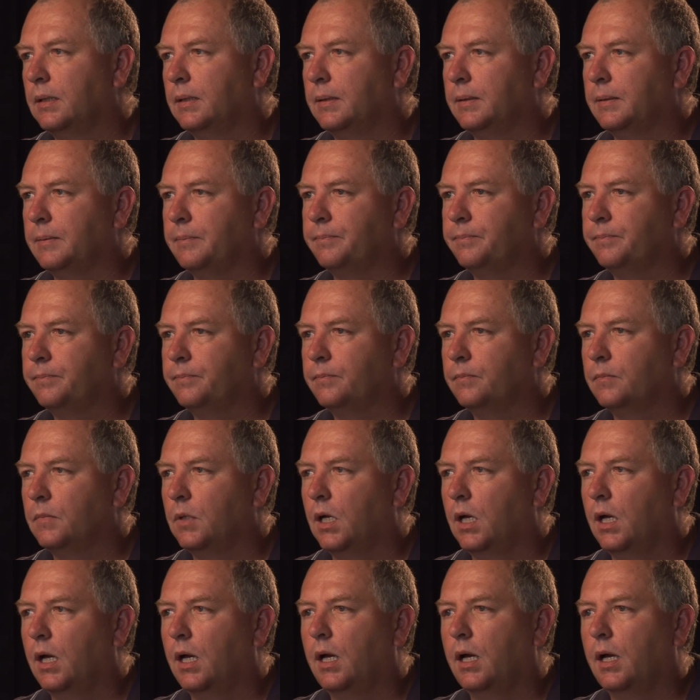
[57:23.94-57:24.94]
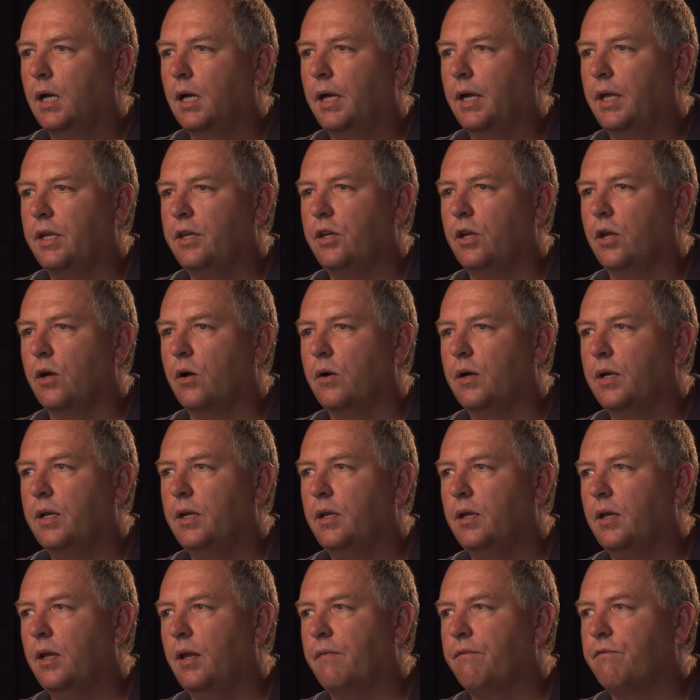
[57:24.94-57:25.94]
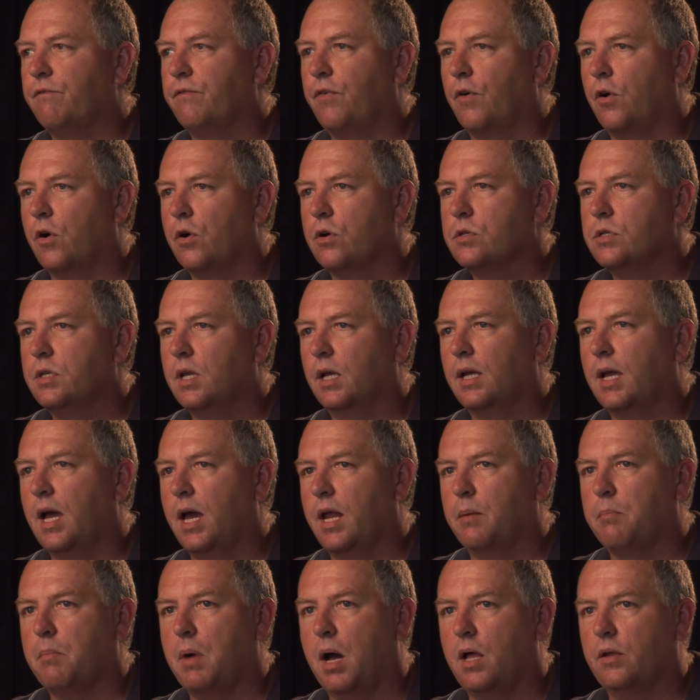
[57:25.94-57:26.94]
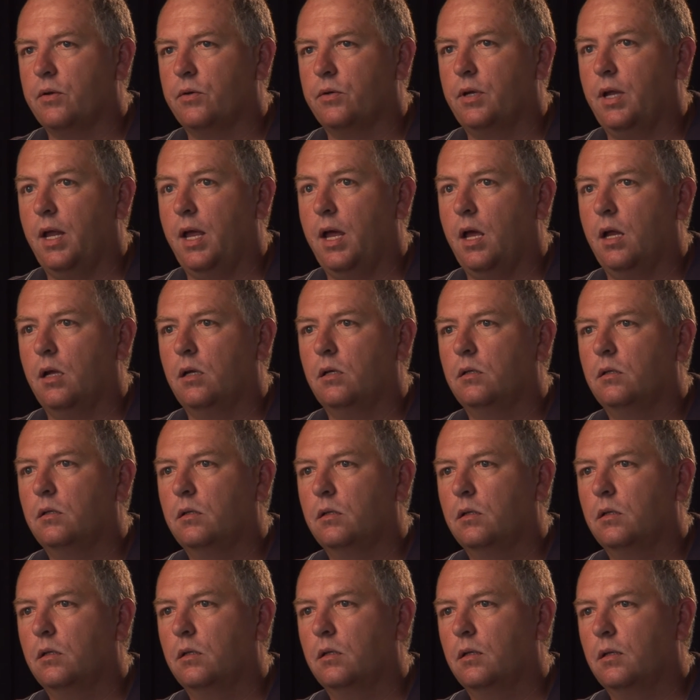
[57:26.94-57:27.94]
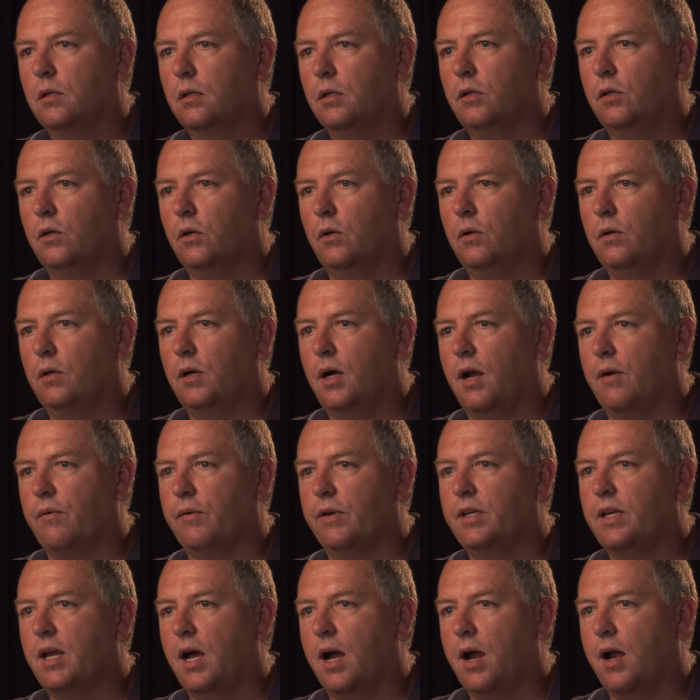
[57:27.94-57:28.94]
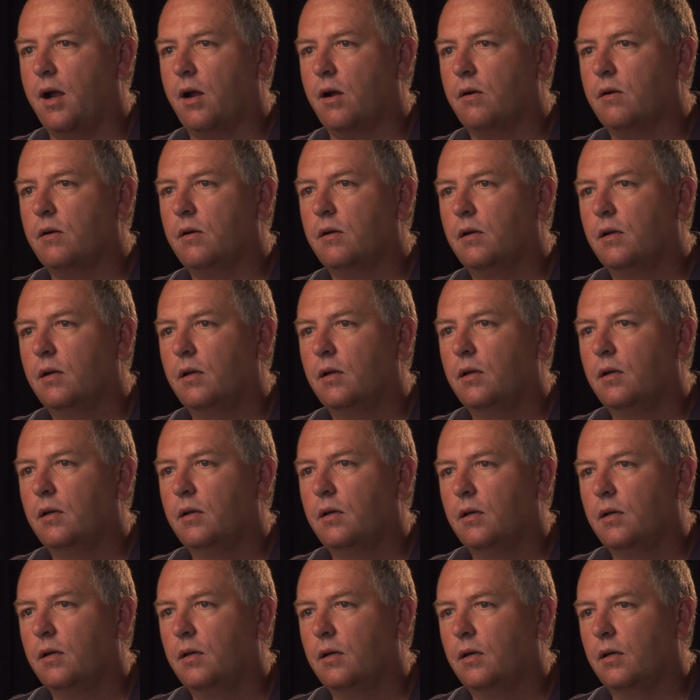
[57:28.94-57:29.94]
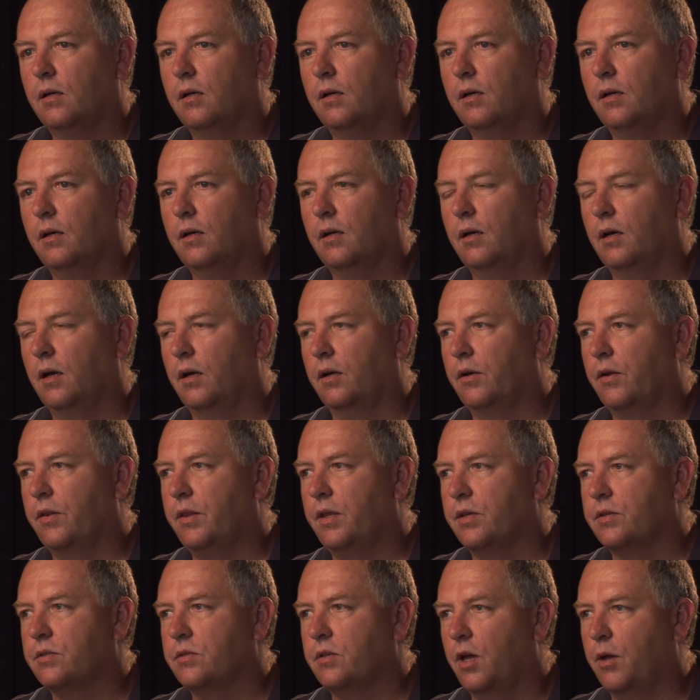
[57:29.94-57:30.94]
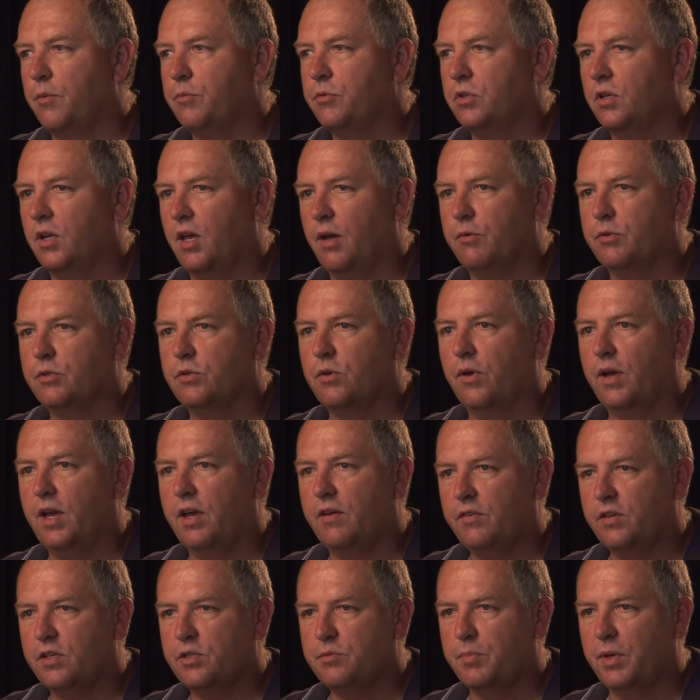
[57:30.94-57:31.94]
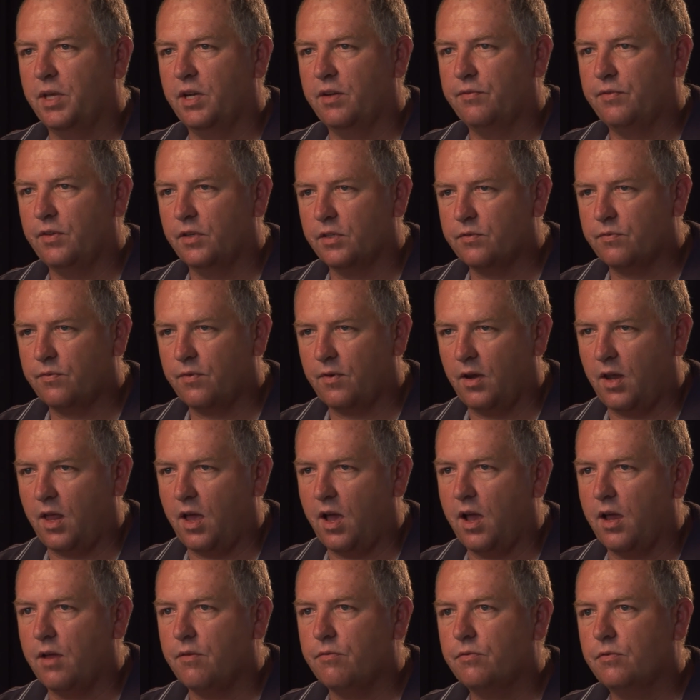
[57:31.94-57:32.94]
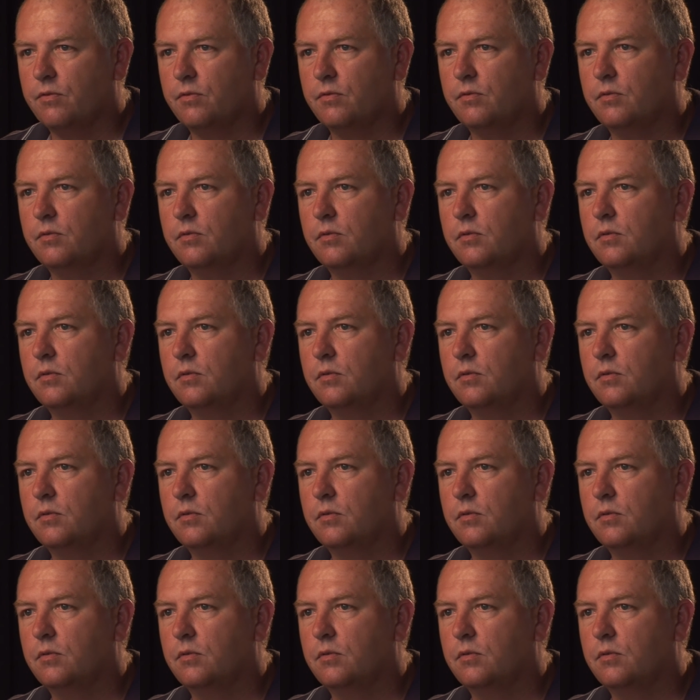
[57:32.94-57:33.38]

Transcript: And you know, at first it kind of bothered Dad. You know, I retired under the assumption I was going to have these benefits for life.